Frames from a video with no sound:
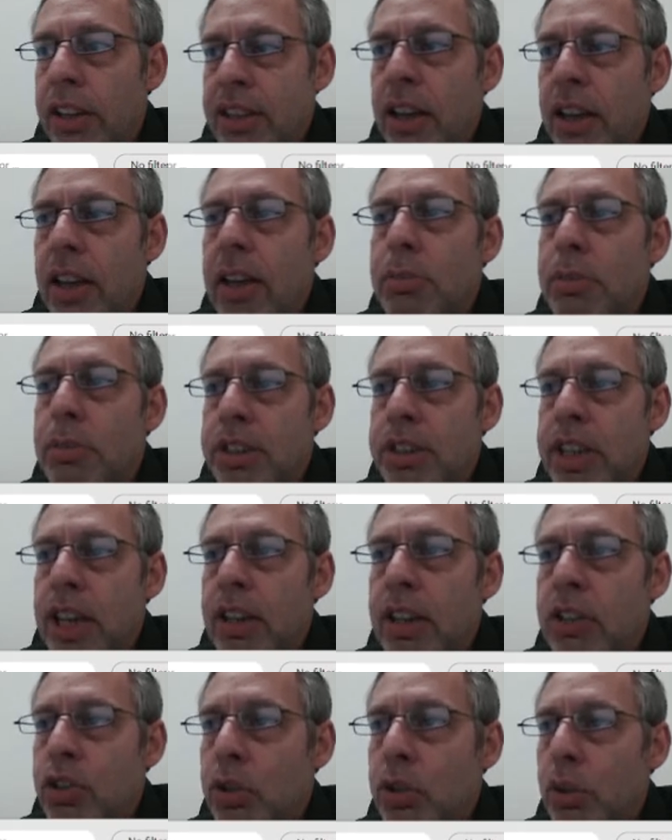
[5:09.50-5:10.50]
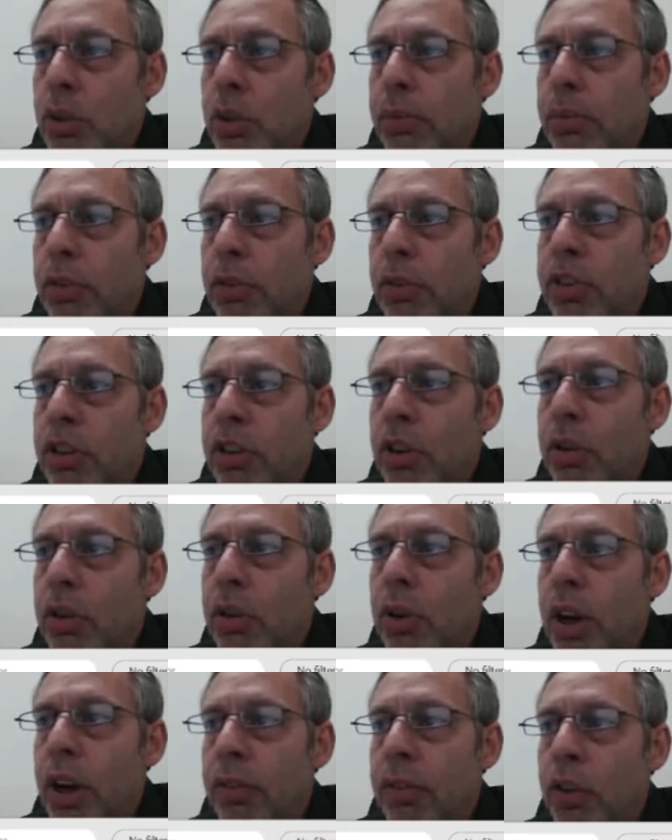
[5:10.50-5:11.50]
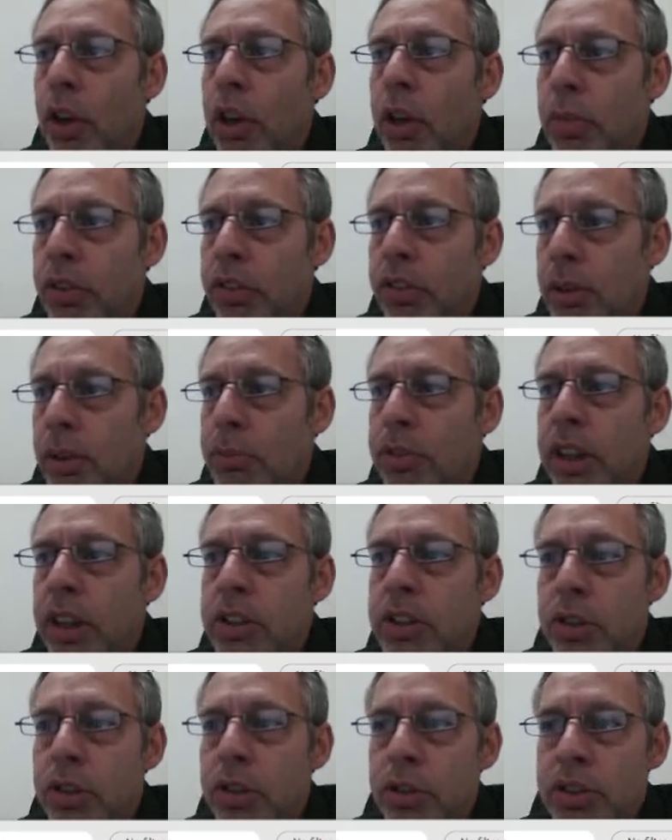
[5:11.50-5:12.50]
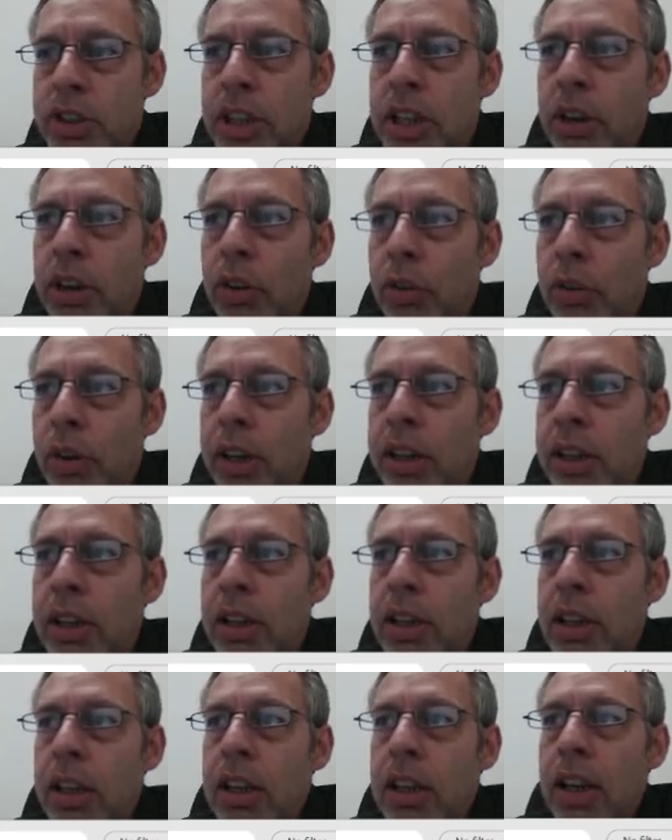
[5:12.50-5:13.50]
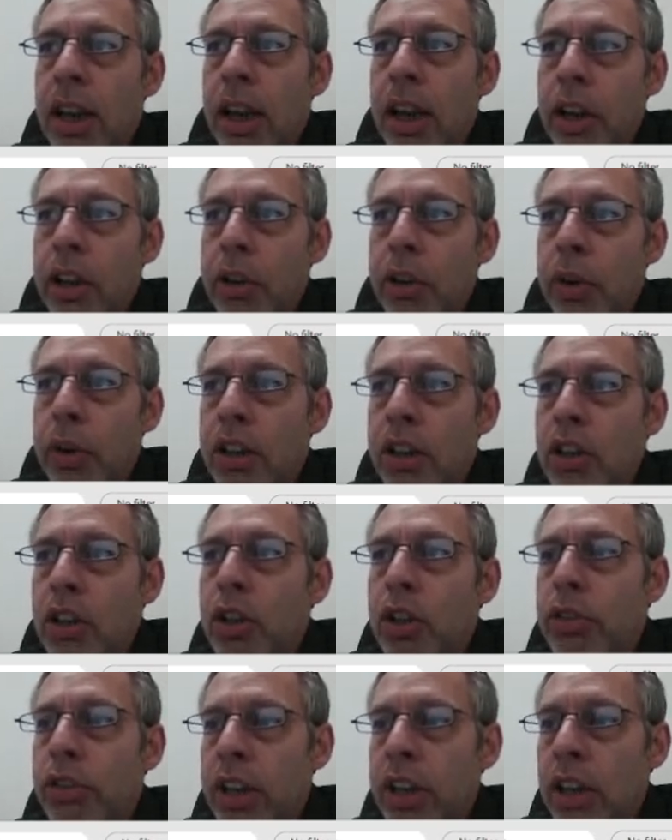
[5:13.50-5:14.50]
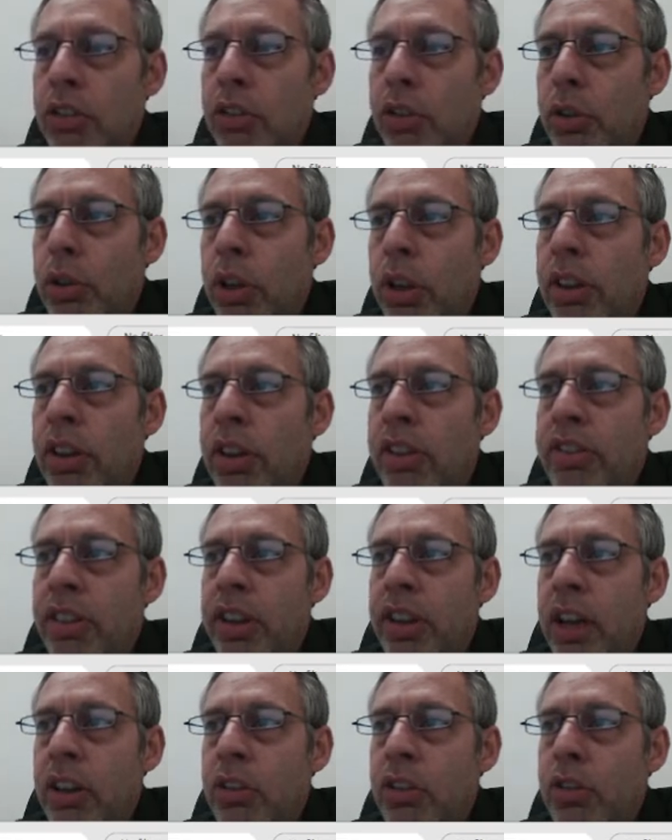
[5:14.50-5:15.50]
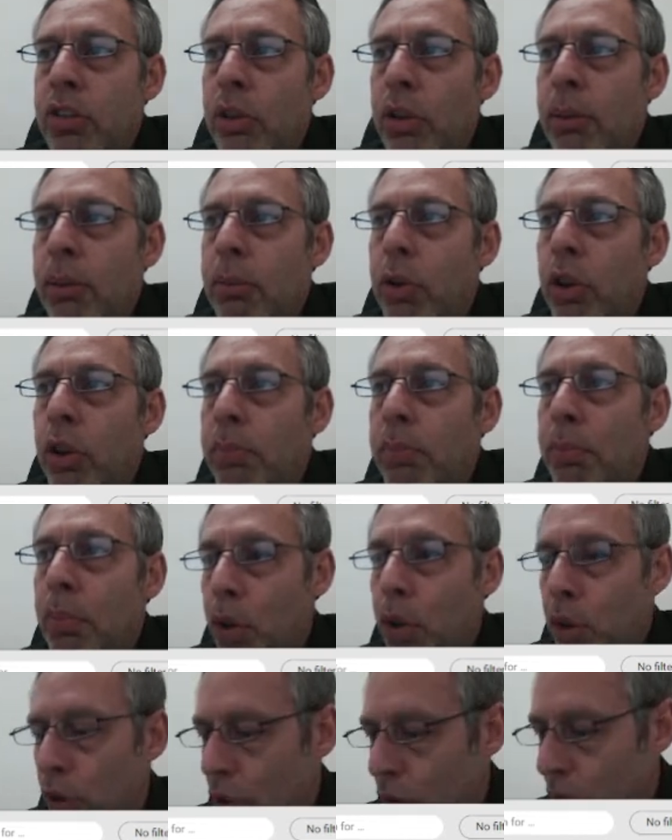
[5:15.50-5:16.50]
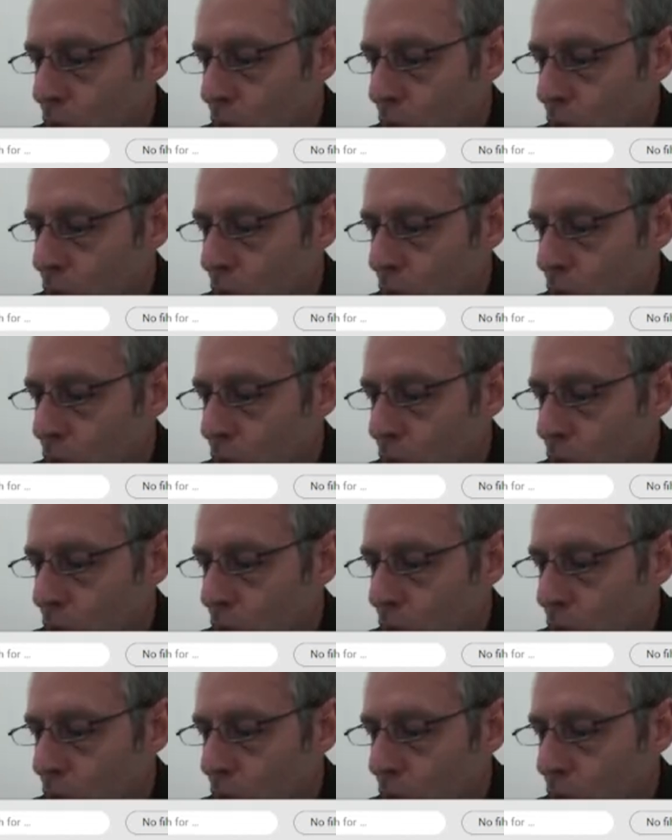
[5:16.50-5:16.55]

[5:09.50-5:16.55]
a time schedule. So I've got a number of time schedules in here already. I'm going to add a new schedule, and this schedule I'm going to call